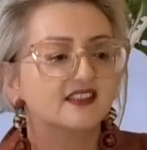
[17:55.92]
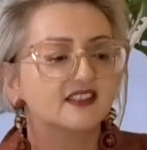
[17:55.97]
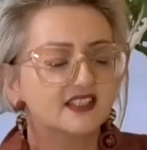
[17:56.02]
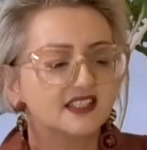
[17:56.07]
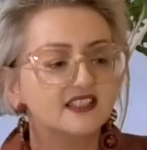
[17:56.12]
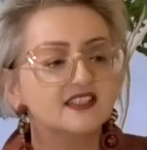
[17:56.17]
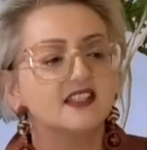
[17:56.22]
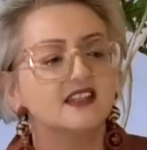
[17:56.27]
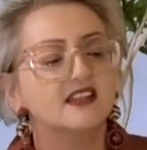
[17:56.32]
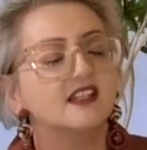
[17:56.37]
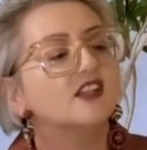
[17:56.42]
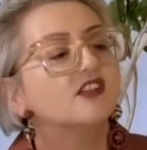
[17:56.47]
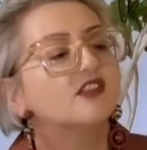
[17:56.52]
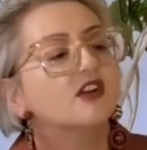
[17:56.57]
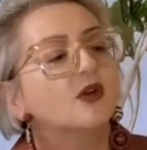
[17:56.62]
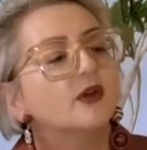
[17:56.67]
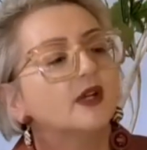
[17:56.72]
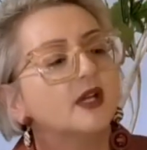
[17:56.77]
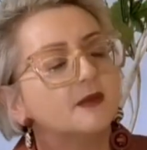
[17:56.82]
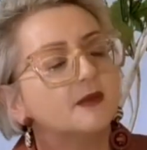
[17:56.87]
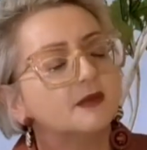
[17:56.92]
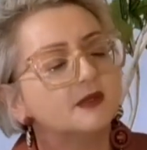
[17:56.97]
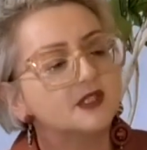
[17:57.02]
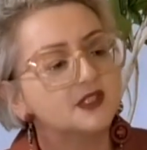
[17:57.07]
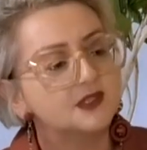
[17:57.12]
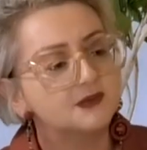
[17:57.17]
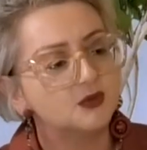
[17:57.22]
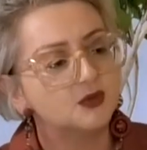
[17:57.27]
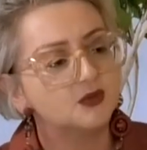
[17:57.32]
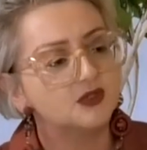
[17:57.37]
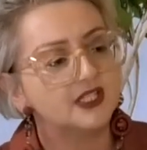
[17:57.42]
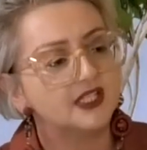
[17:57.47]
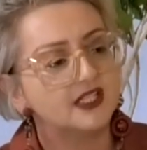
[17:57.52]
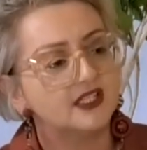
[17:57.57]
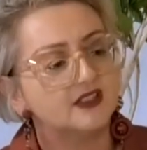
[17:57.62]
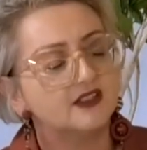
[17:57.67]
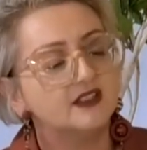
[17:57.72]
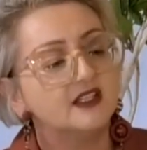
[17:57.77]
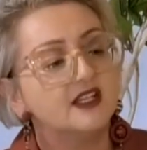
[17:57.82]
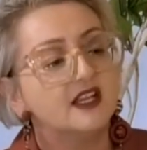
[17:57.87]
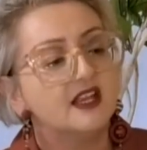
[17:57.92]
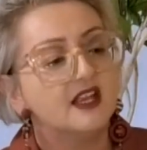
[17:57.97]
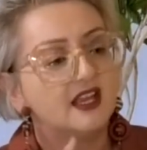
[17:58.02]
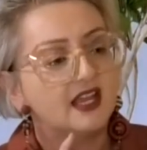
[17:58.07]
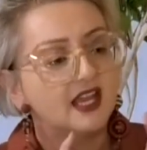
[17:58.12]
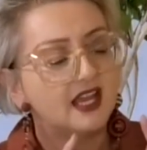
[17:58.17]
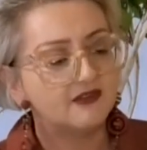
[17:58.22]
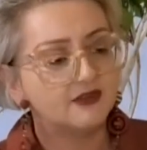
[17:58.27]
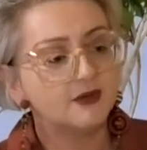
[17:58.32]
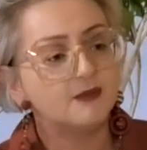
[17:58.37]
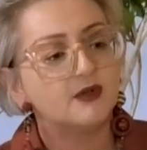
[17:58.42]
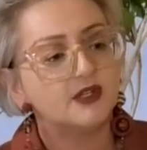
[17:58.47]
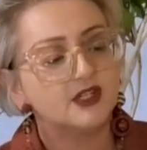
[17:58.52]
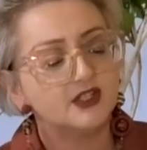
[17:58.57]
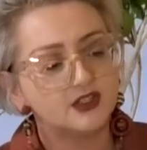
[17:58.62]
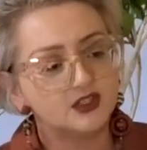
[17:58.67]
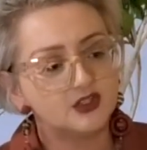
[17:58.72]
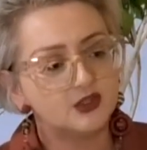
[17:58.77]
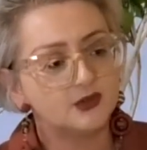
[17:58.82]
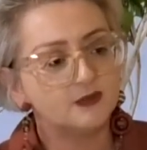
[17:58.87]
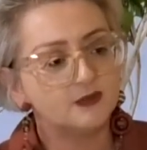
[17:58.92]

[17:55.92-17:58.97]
that's the thing, growing up in a small town, everybody knows your